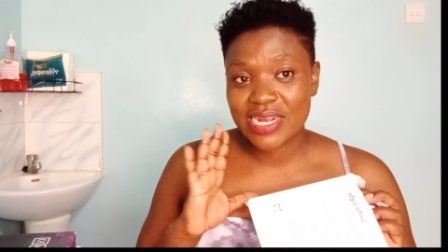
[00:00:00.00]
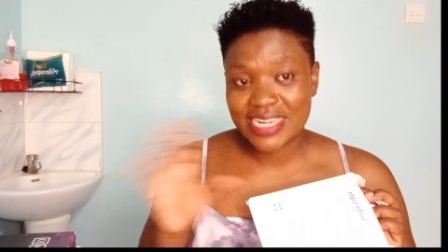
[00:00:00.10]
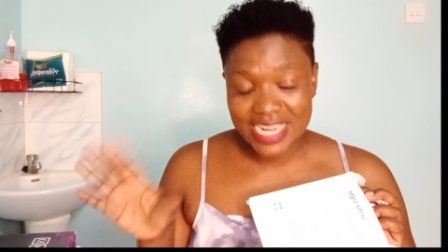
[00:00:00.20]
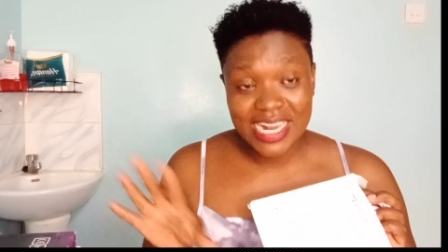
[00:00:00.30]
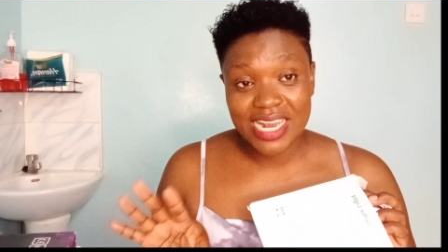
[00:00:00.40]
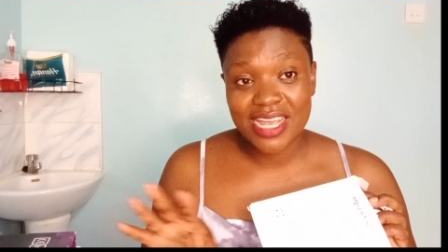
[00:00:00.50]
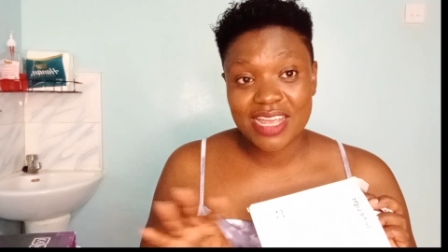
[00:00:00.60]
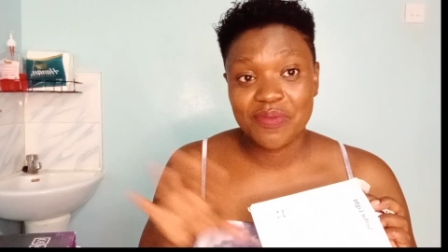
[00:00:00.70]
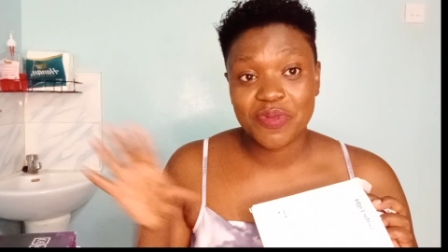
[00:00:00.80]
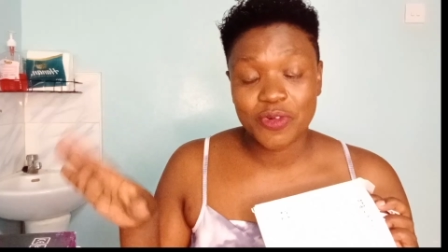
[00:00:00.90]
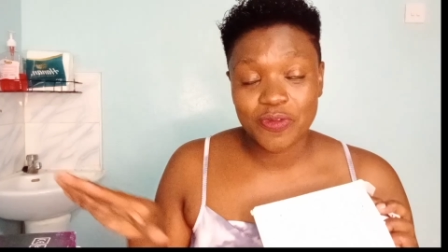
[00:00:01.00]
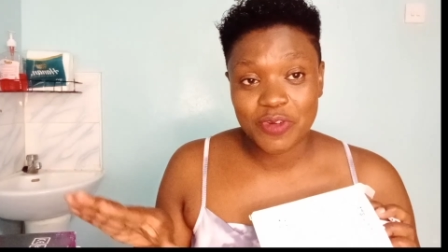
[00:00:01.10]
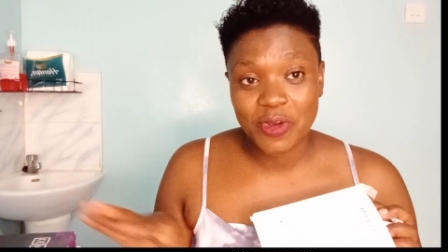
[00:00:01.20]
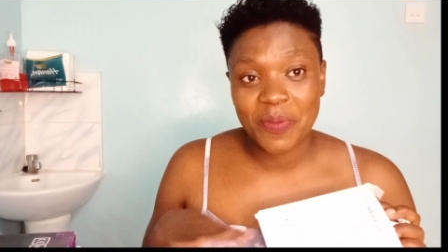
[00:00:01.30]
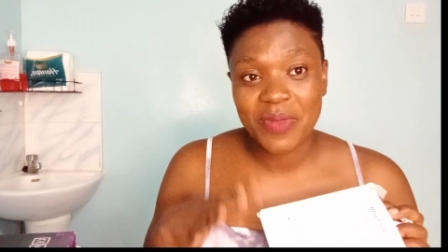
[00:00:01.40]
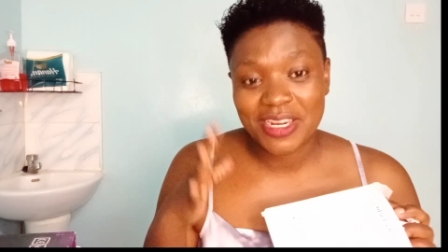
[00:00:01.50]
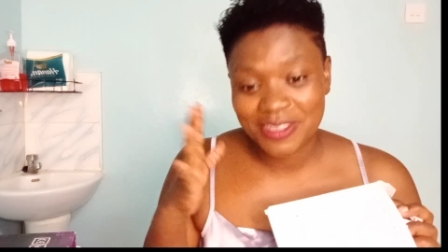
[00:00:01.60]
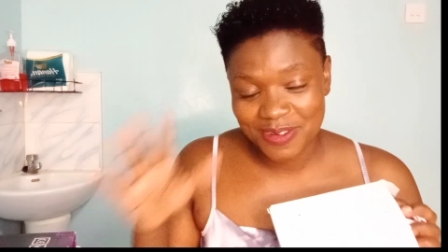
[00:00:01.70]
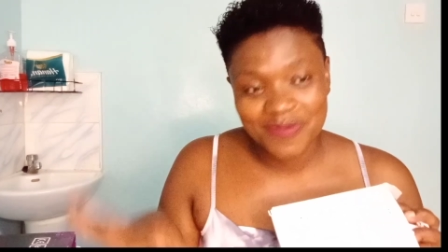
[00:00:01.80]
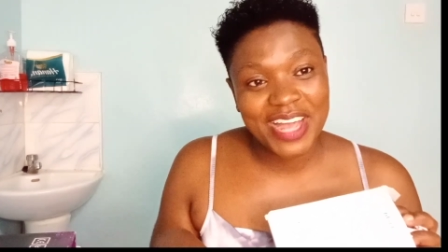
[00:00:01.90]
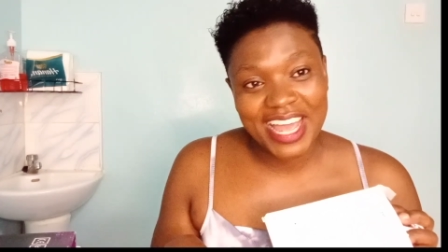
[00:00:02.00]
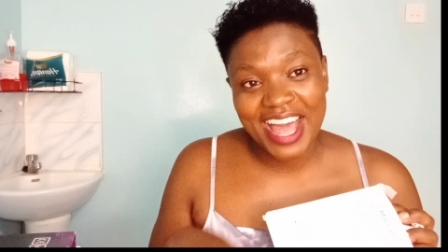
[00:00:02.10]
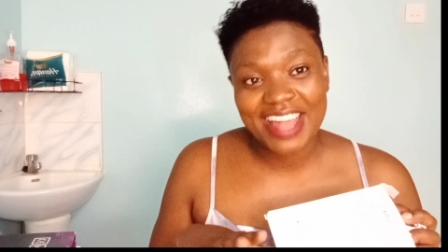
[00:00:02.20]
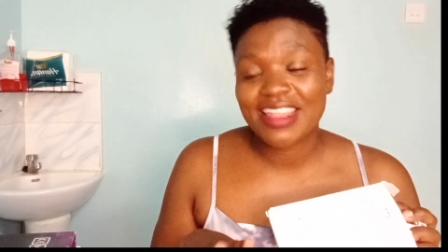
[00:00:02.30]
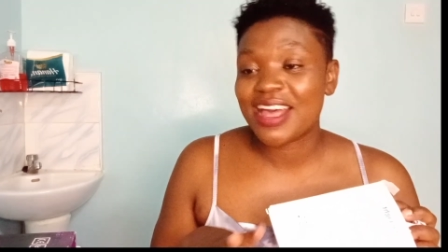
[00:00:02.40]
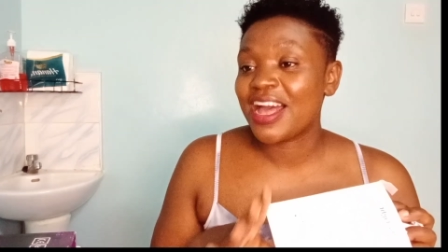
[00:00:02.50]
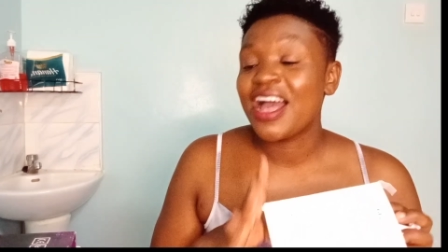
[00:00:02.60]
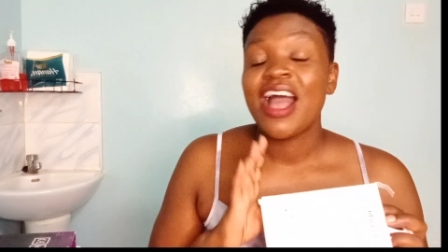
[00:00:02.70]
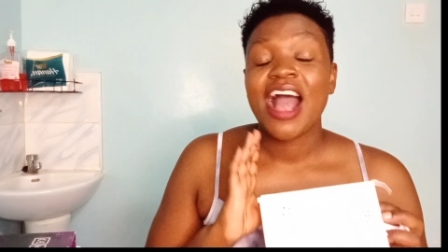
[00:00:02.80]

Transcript: greatly improved compared to my other